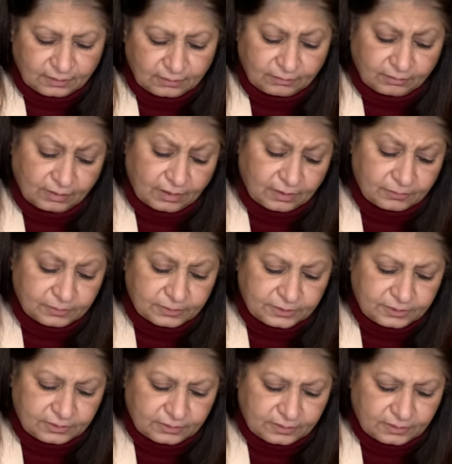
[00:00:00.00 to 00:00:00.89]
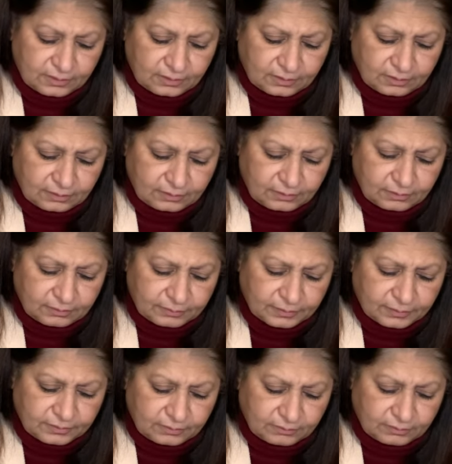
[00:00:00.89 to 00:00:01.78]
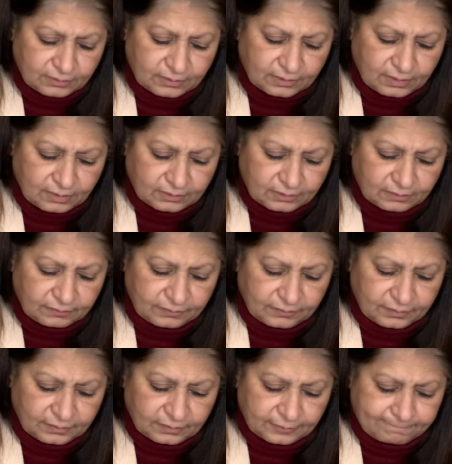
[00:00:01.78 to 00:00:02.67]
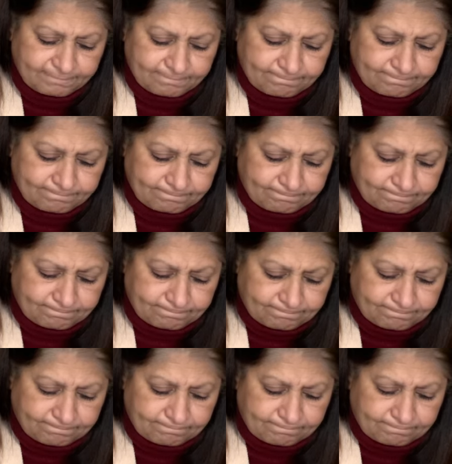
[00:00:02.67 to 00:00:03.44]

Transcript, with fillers: You like what you see, but you are kind of like, hmm.